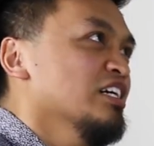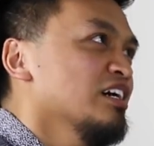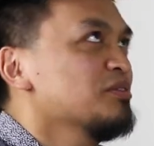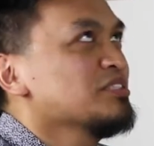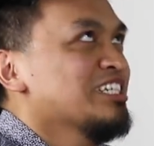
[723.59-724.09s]

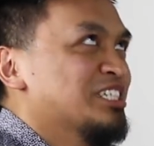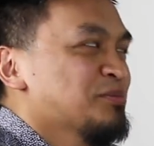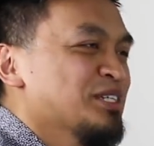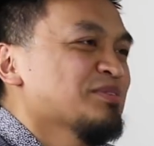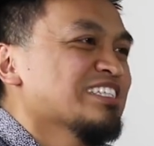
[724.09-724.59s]
I don't want to say
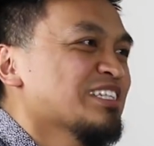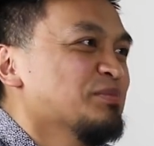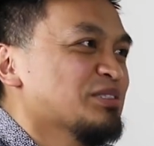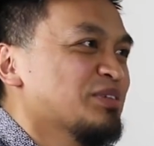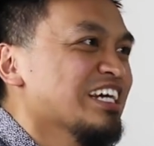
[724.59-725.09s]
jump ship, that's not the
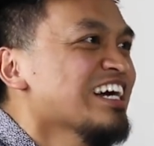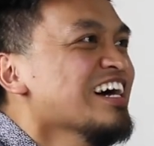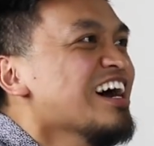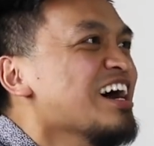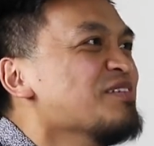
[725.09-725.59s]
best word.
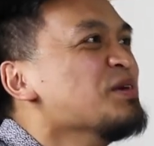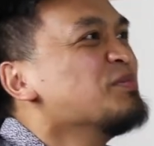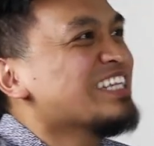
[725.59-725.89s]
Um,